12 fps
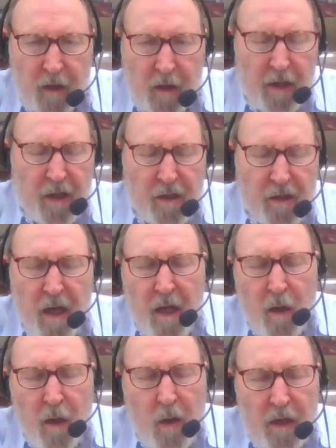It is.
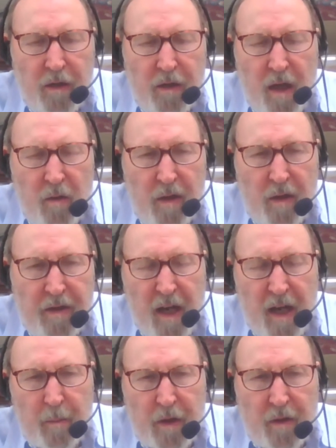Well, not only
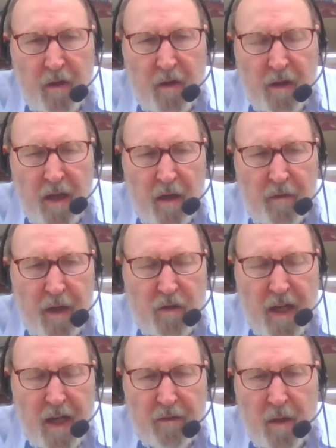that, but on
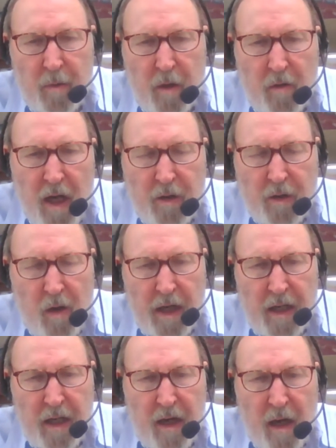elevators, they have some that are
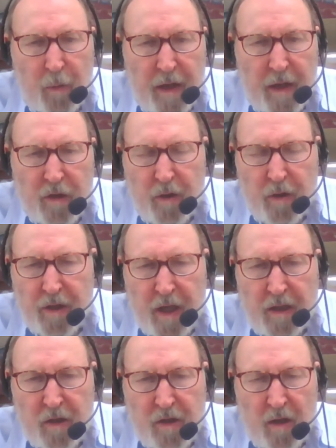hydraulically operated, so you can
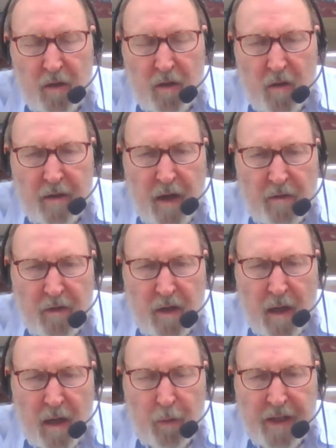check the solenoid valves
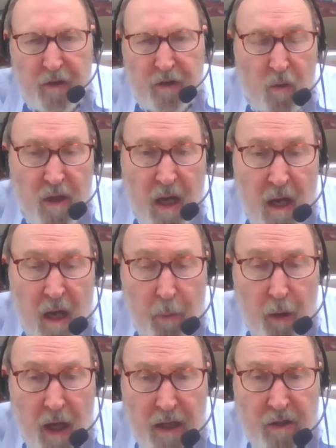that operate those.
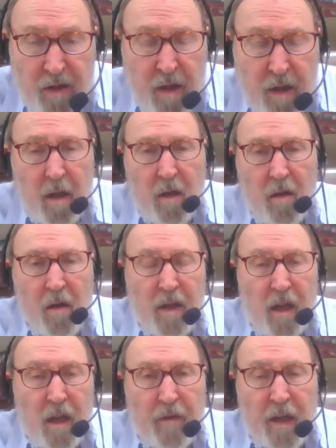Plus, on
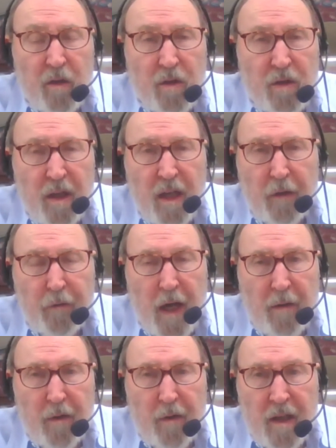elevators, if you
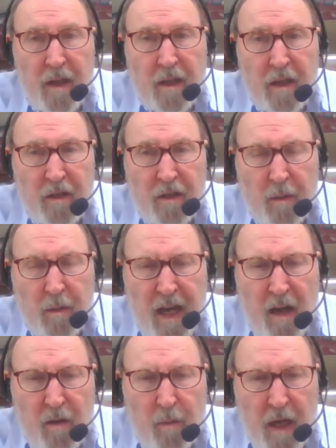have the
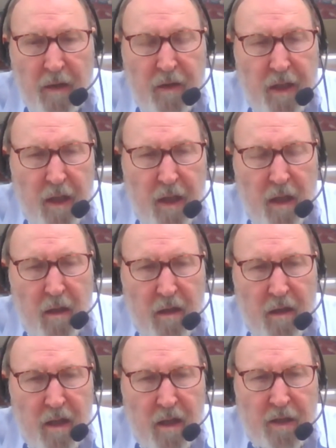doubt about the
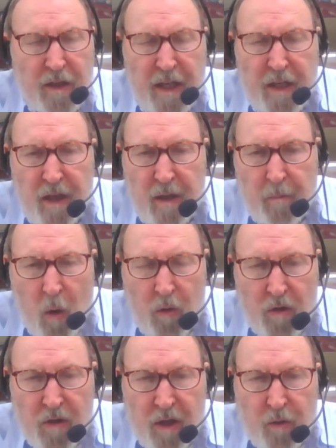DC
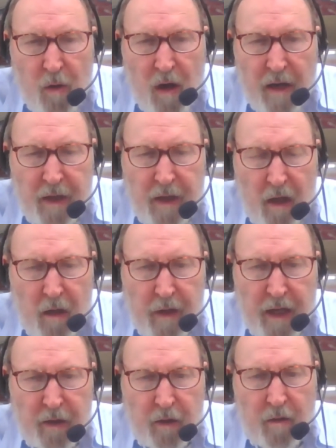motors that drive the
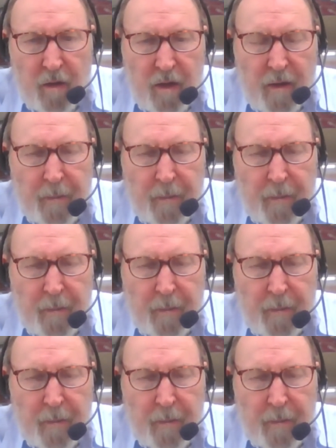elevator,